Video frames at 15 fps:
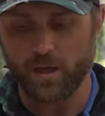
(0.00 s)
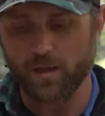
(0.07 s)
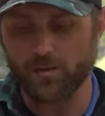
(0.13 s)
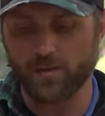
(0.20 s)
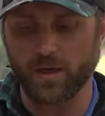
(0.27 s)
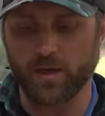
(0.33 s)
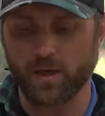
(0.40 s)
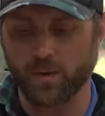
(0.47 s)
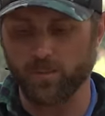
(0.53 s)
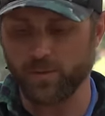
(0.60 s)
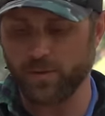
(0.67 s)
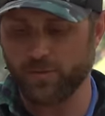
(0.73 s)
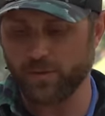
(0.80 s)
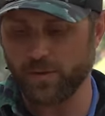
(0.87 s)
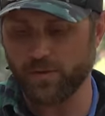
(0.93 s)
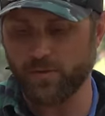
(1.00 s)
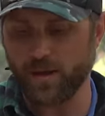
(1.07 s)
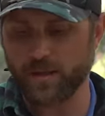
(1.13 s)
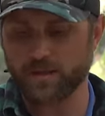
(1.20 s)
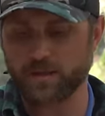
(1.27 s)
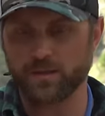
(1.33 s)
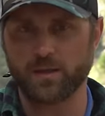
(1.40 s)
You've got a couple different
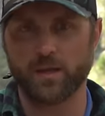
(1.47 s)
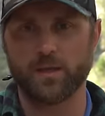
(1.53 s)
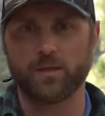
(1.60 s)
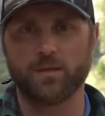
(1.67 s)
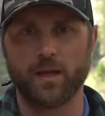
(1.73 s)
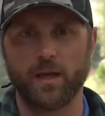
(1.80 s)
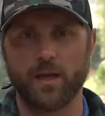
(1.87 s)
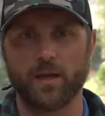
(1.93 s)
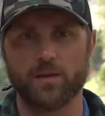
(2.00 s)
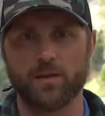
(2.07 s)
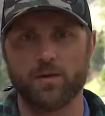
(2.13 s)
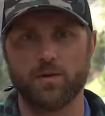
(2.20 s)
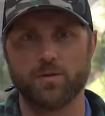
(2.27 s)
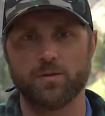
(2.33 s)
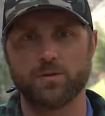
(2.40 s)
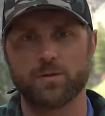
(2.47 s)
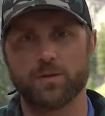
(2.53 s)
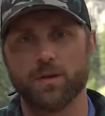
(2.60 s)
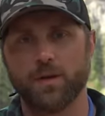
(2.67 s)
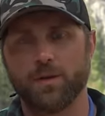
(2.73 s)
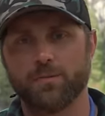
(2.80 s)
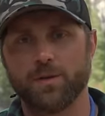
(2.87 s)
devices that you can use,
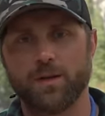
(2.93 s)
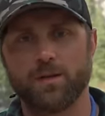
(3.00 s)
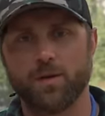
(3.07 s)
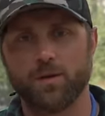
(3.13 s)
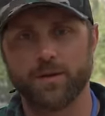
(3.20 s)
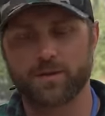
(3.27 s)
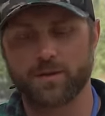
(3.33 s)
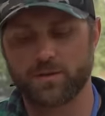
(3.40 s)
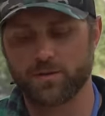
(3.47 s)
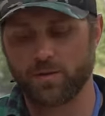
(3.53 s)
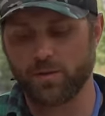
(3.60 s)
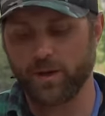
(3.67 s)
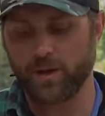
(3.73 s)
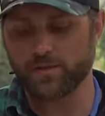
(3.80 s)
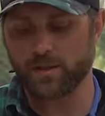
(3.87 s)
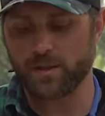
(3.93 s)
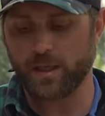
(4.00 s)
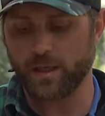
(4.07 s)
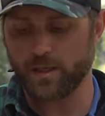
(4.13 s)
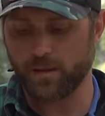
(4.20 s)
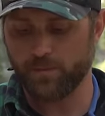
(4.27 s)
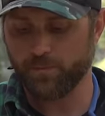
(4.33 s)
but you don't necessarily have to
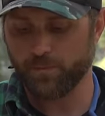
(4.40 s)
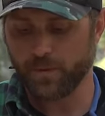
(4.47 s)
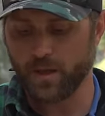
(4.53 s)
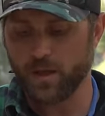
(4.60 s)
take them.